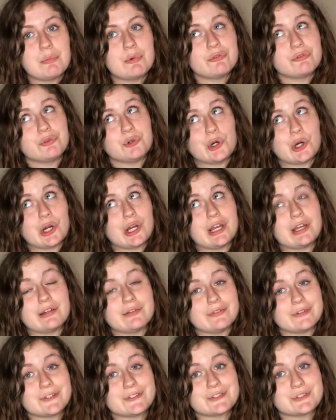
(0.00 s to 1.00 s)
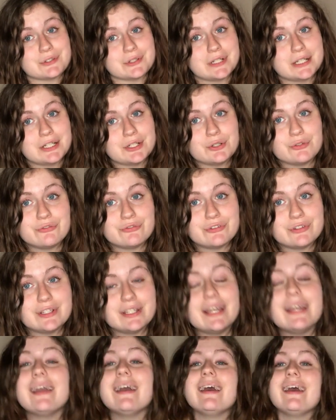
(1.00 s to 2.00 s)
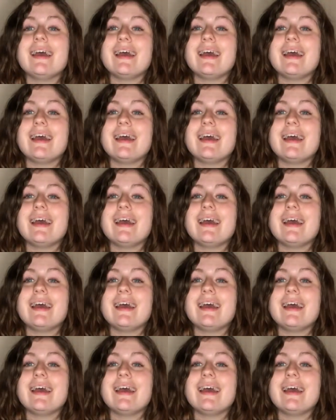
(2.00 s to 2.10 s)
before our anniversary, hopefully.